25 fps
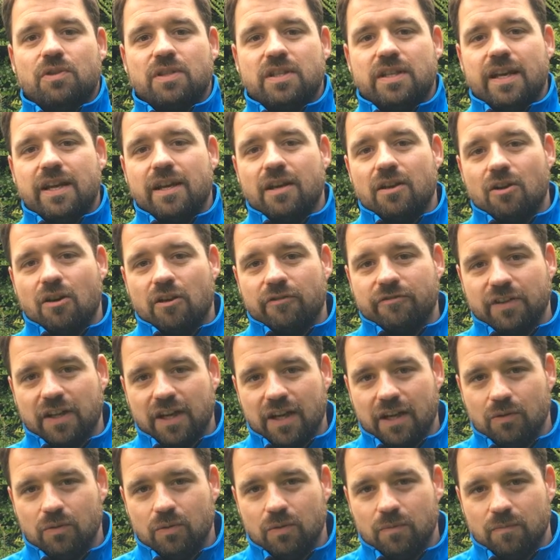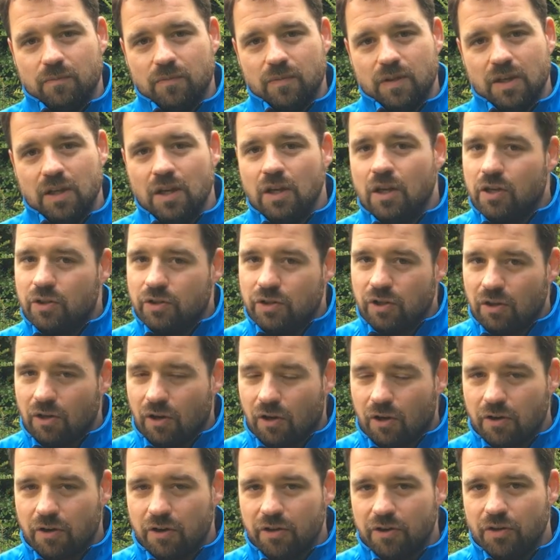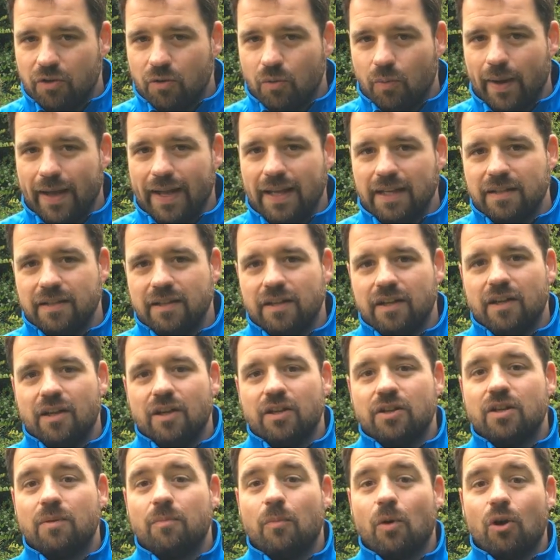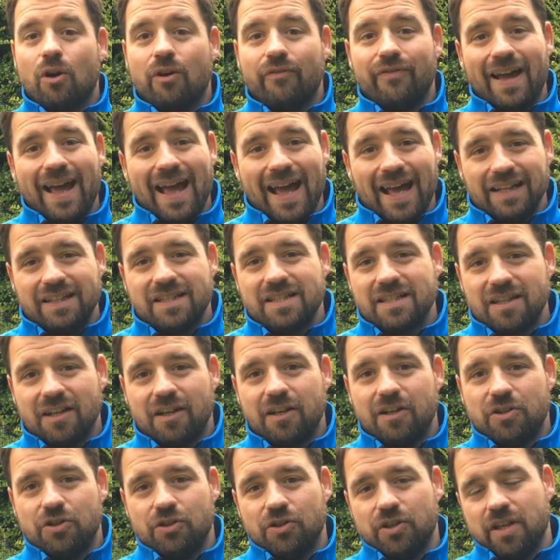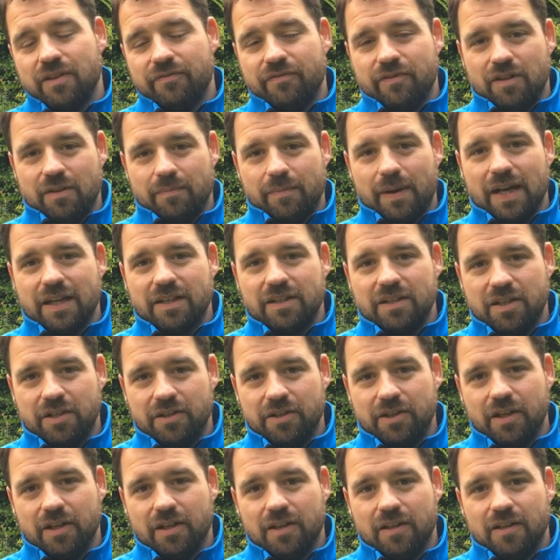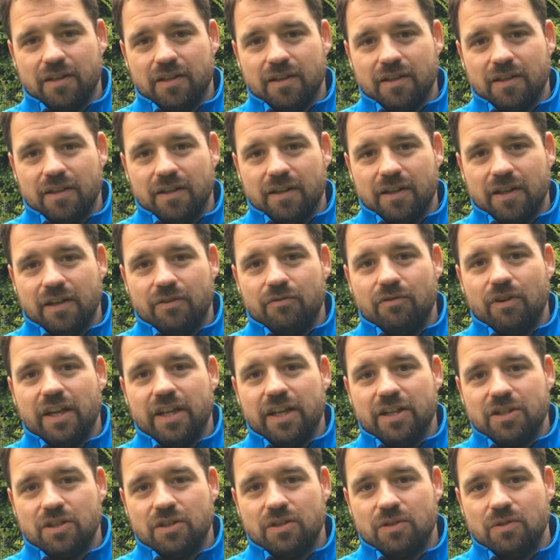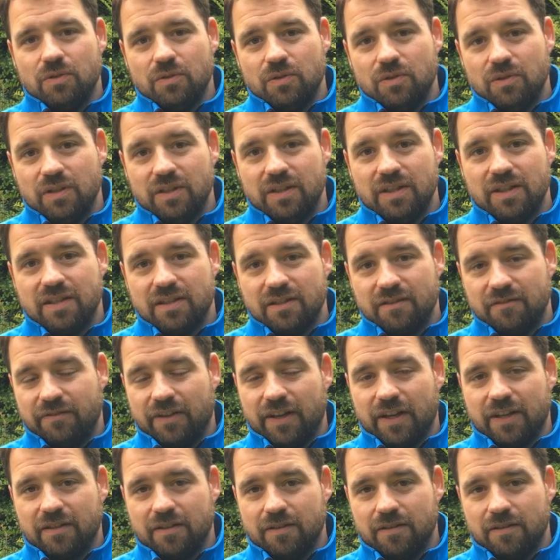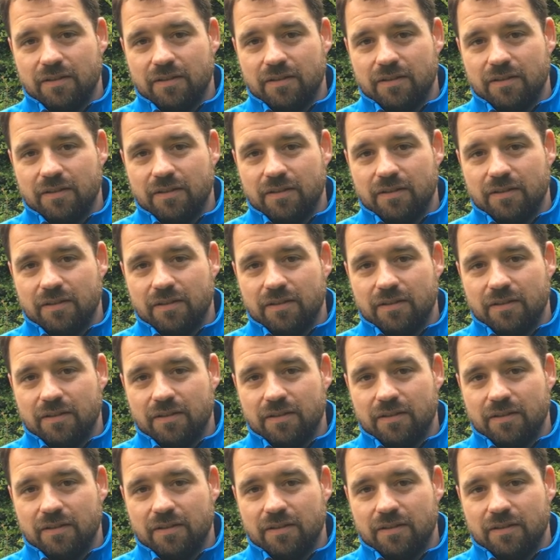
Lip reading: is taken off the cow. The longer you wait, the more of a head start you're giving the bacteria in relation to the disinfectant.